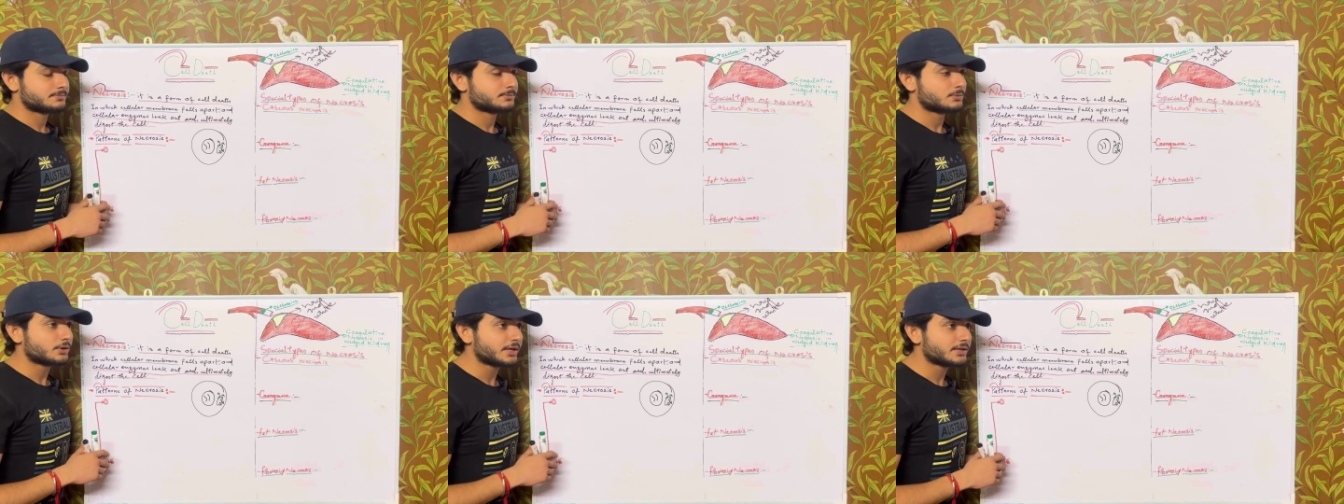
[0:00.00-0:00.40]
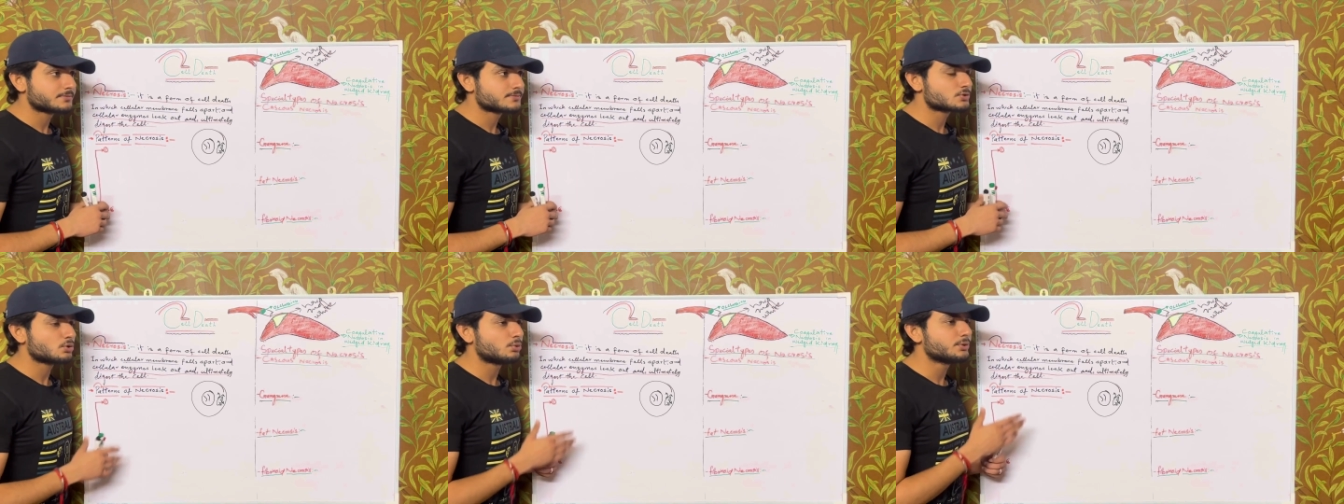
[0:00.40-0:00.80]
Okay,
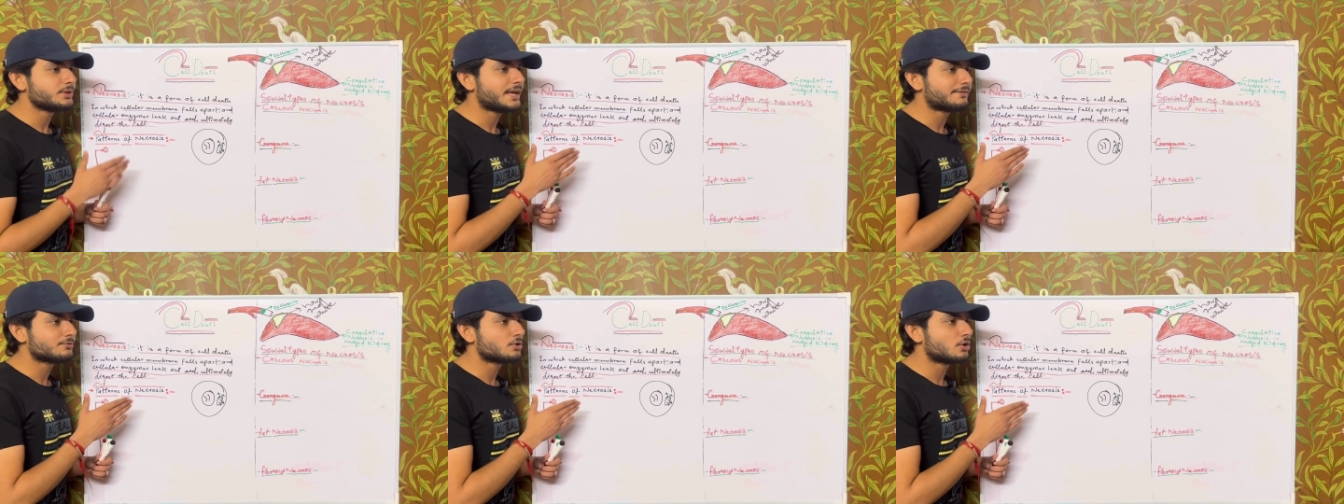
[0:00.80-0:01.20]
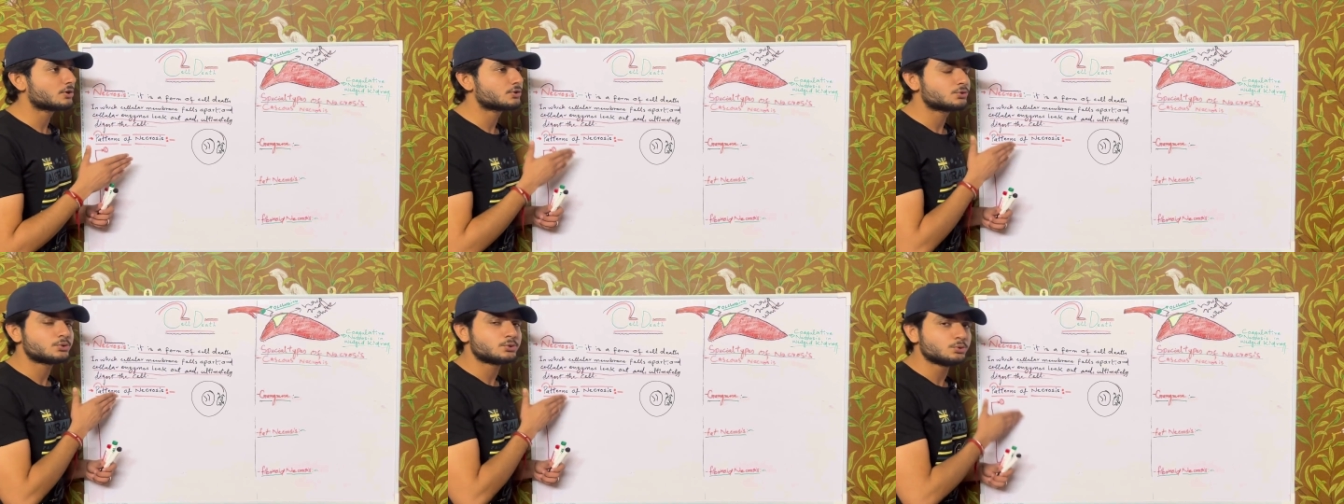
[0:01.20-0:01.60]
so we have
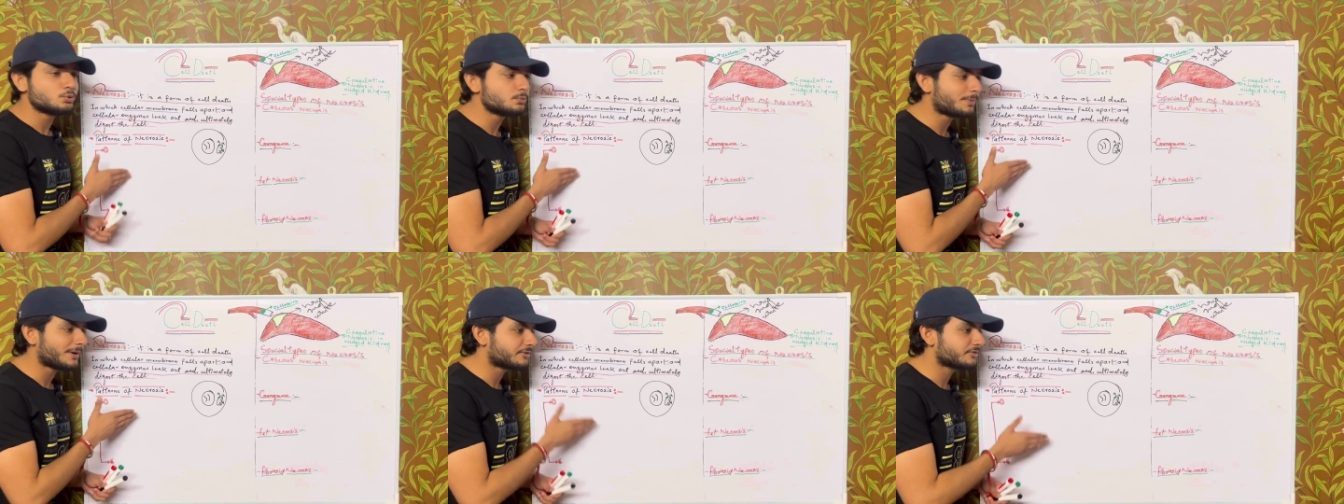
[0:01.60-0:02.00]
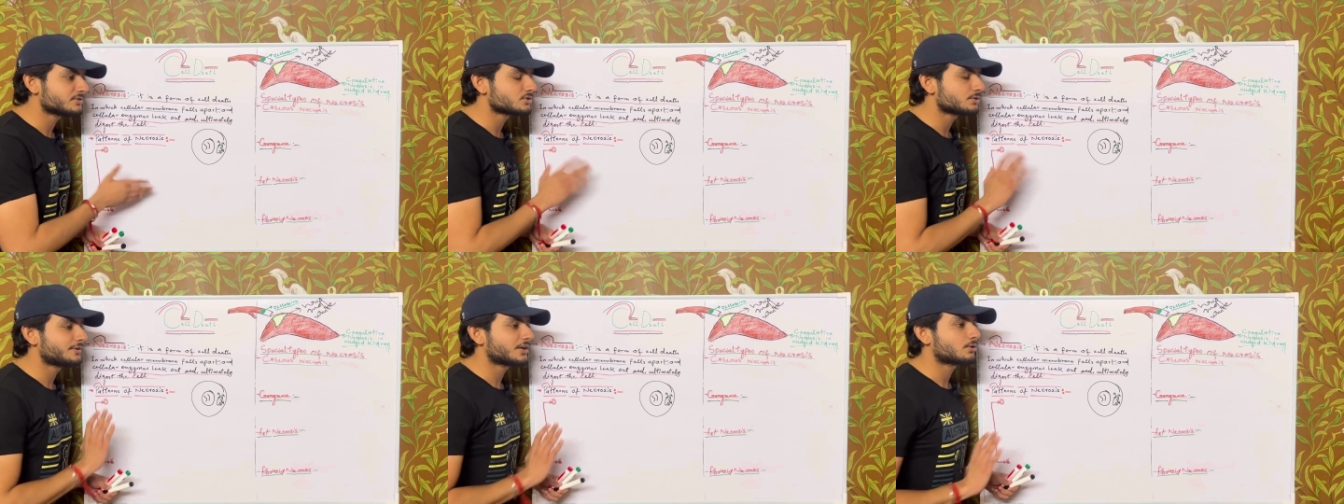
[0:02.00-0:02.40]
got two patterns
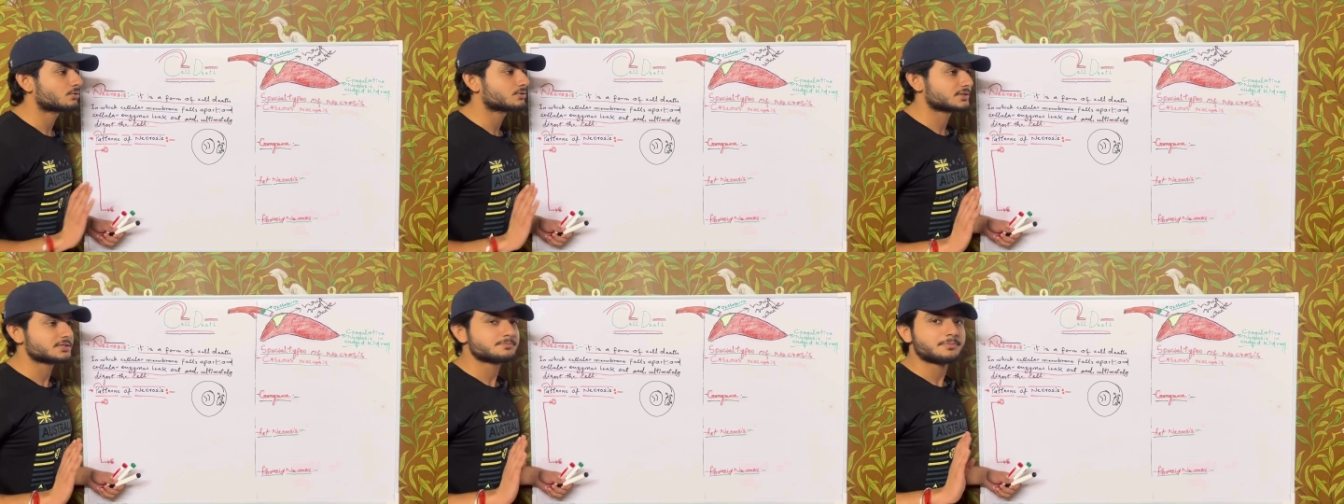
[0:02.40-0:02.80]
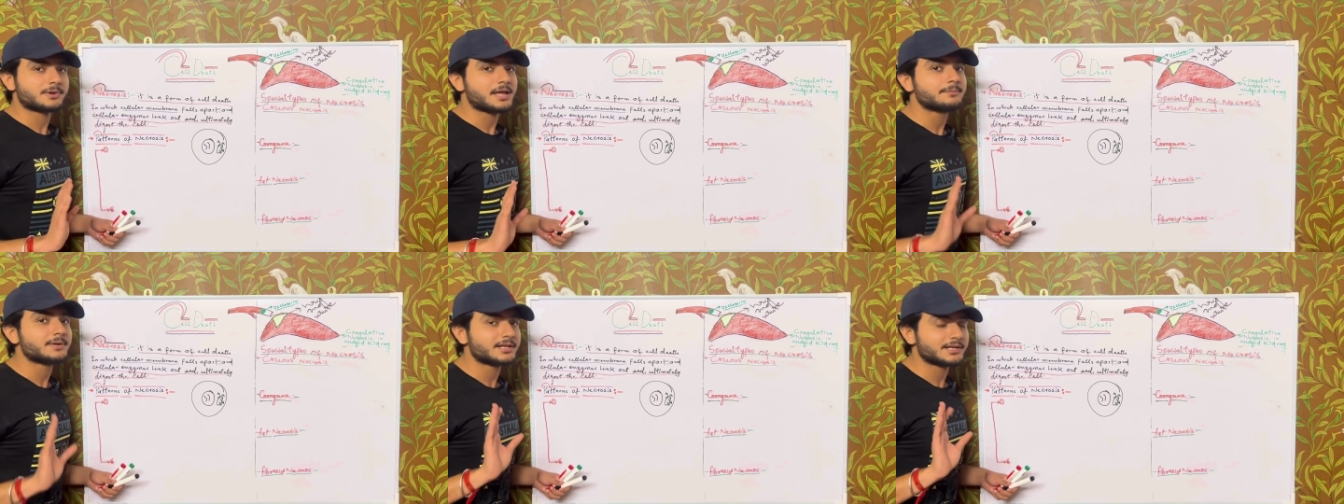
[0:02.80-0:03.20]
of necrosis
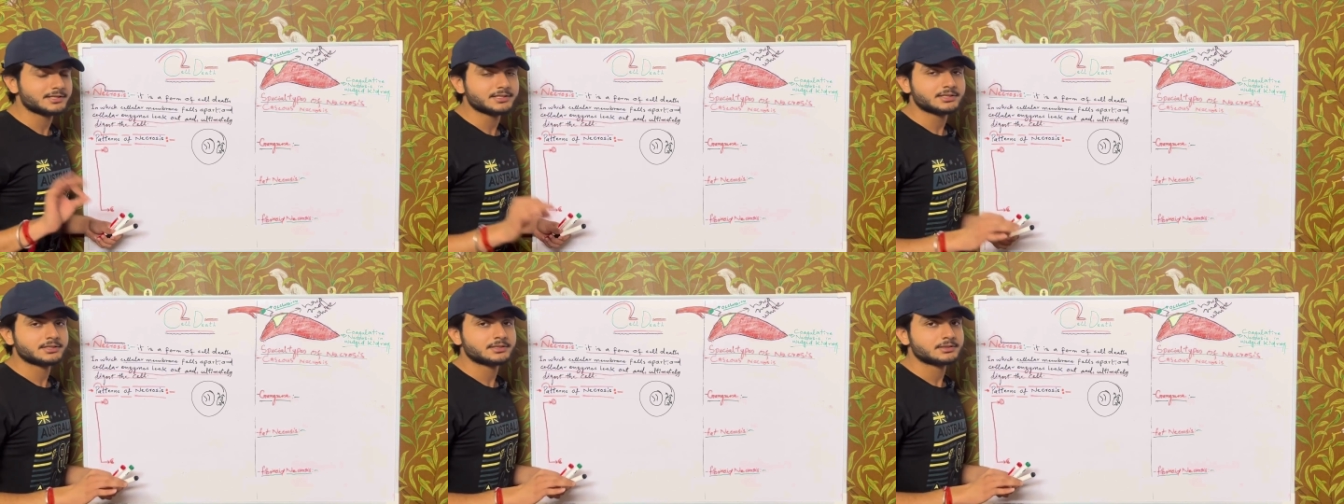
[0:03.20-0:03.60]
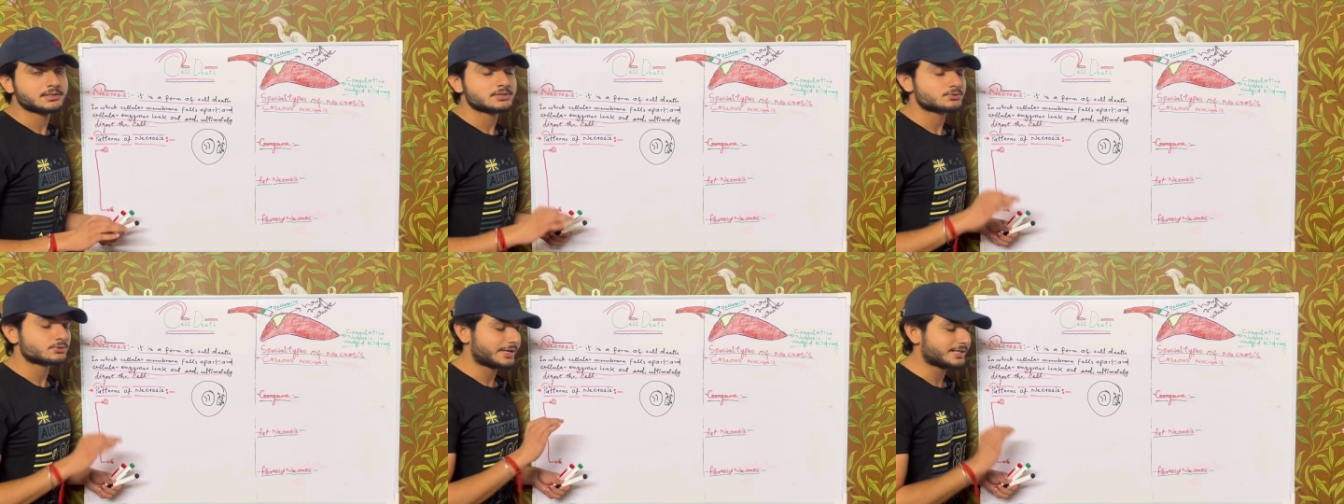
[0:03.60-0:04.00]
primarily.
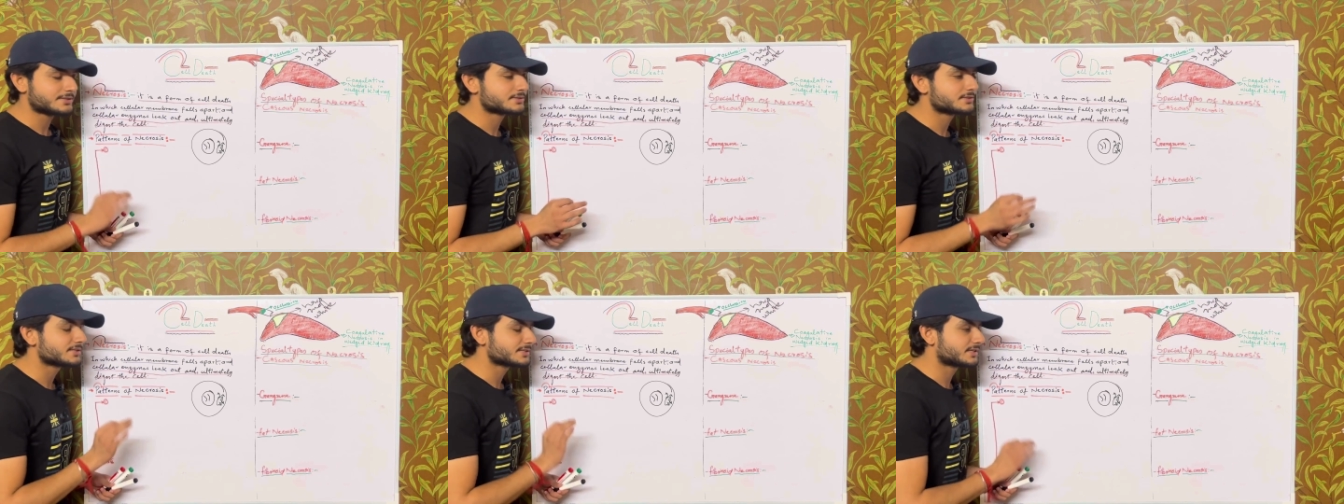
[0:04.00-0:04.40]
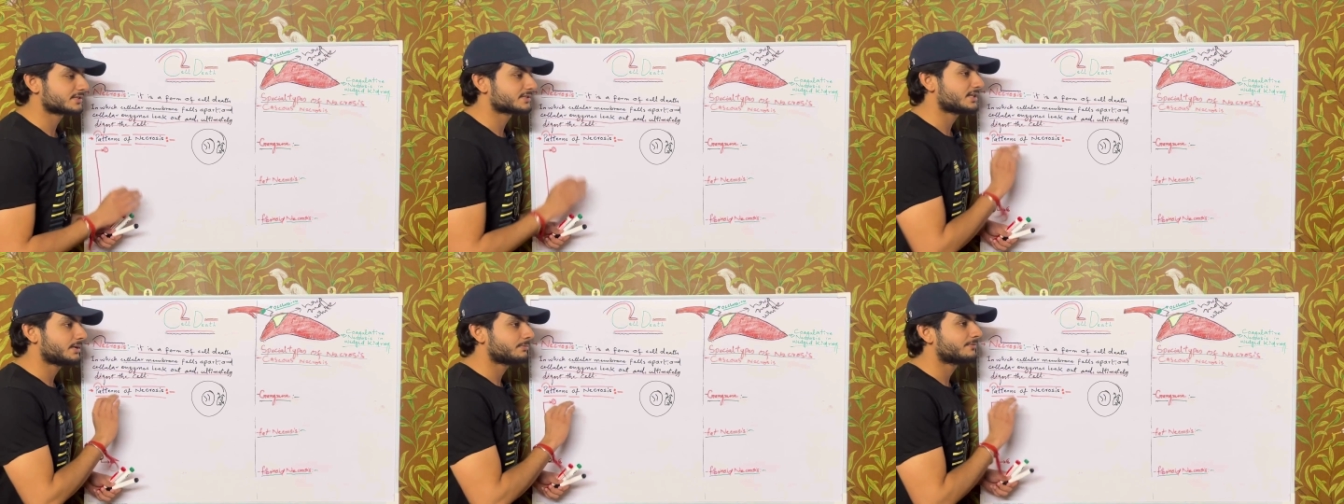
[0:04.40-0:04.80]
So let's discuss
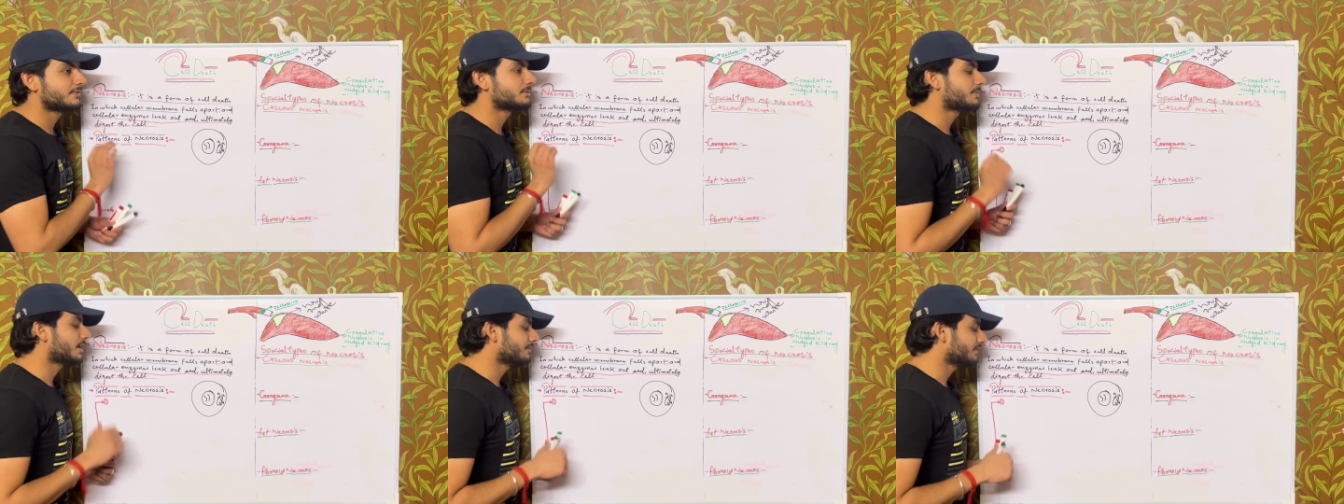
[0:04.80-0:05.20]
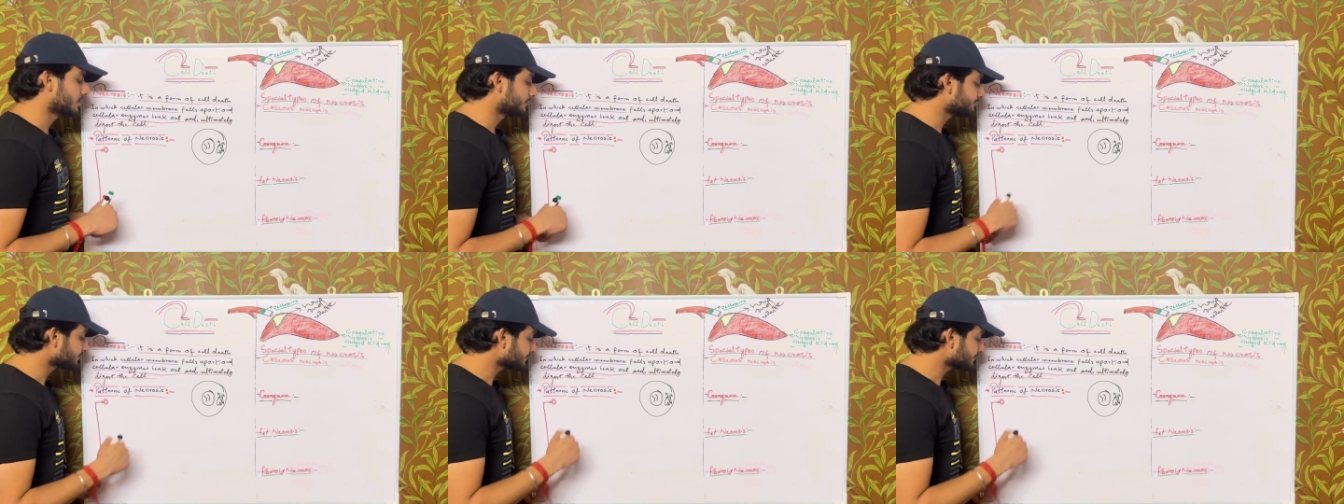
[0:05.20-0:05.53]
them one by one.